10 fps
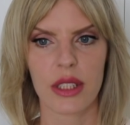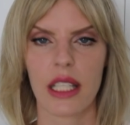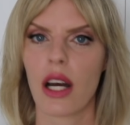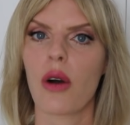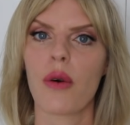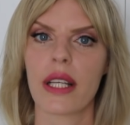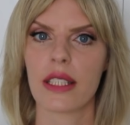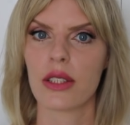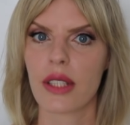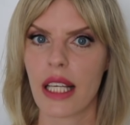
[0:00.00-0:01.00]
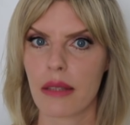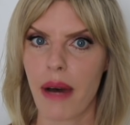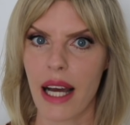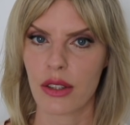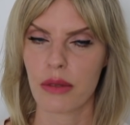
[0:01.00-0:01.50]
say, oh, I need to get
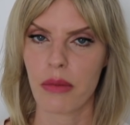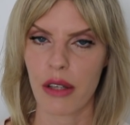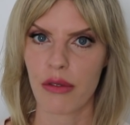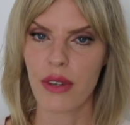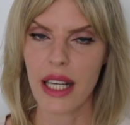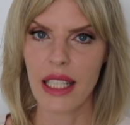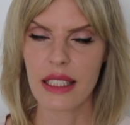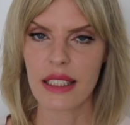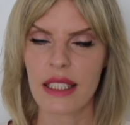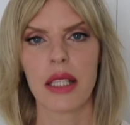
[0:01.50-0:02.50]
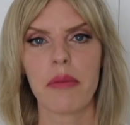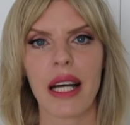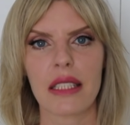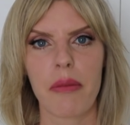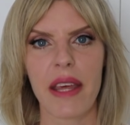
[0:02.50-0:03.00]
back to my friends, you
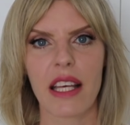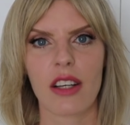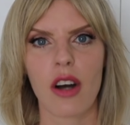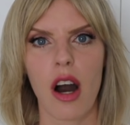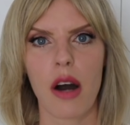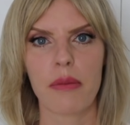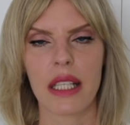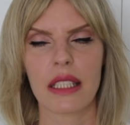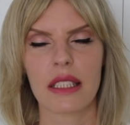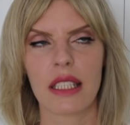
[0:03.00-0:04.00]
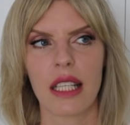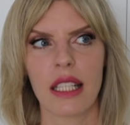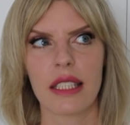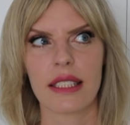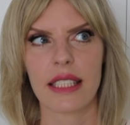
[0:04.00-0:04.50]
might make a comment
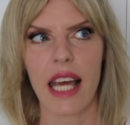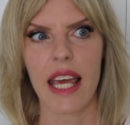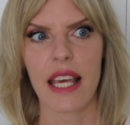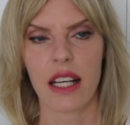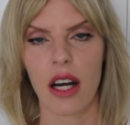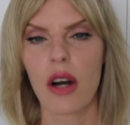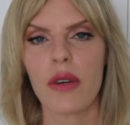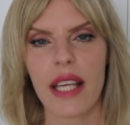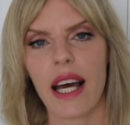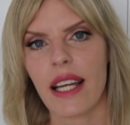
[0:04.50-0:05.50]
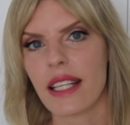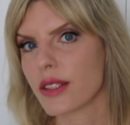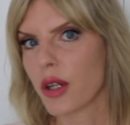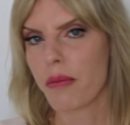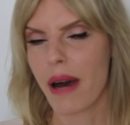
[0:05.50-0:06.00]
saying, oh yeah,
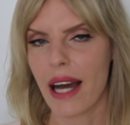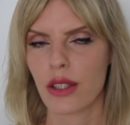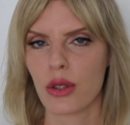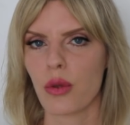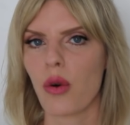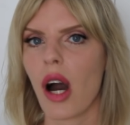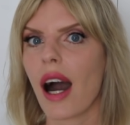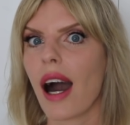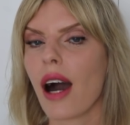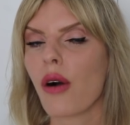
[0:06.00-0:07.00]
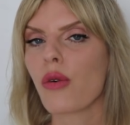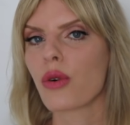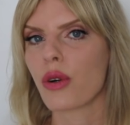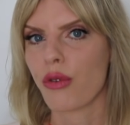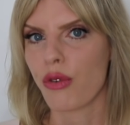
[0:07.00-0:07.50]
let's go back to
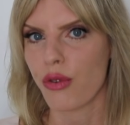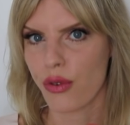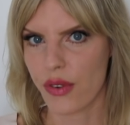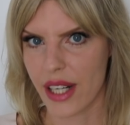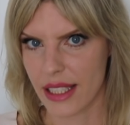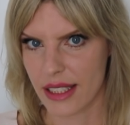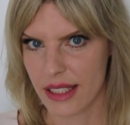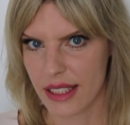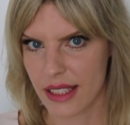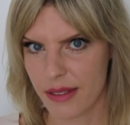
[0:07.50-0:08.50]
our friends